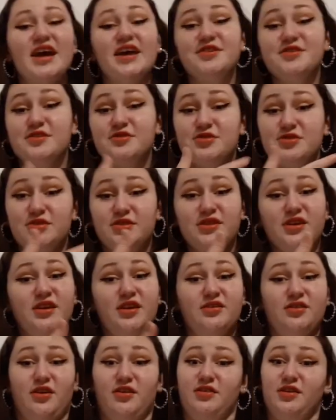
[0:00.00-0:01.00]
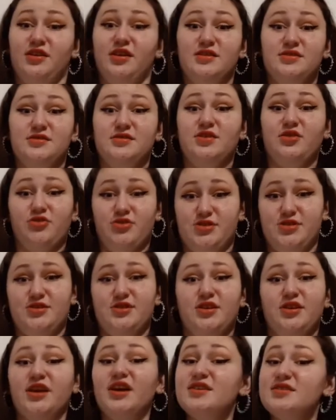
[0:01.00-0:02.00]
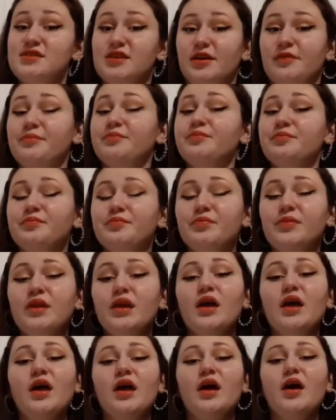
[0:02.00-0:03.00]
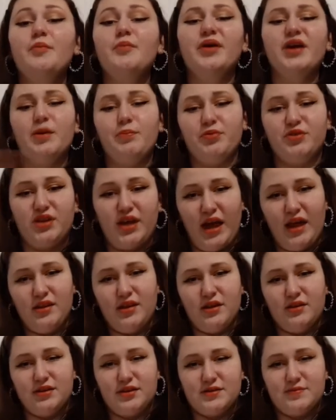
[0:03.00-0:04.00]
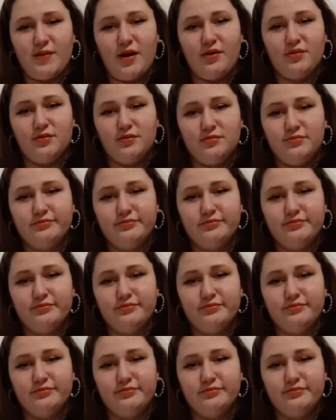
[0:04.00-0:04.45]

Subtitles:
And so Shiratani thought Kurose is gonna kiss him, but he put candy in his mouth.